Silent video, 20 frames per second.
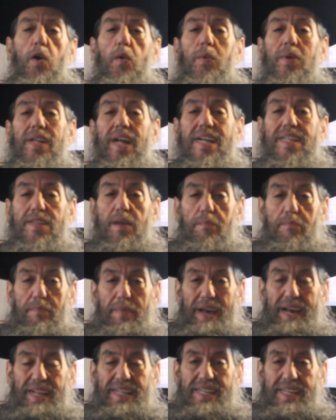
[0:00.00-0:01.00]
will they
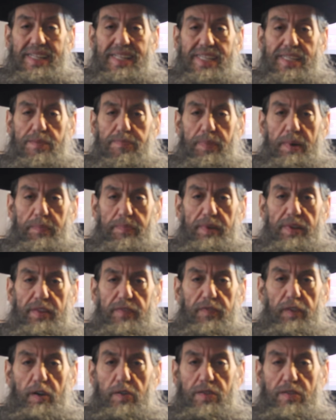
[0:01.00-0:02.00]
demand that these people to
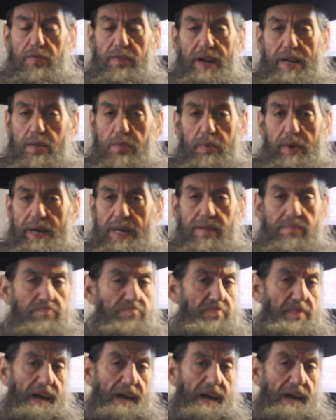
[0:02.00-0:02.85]
vote the right way?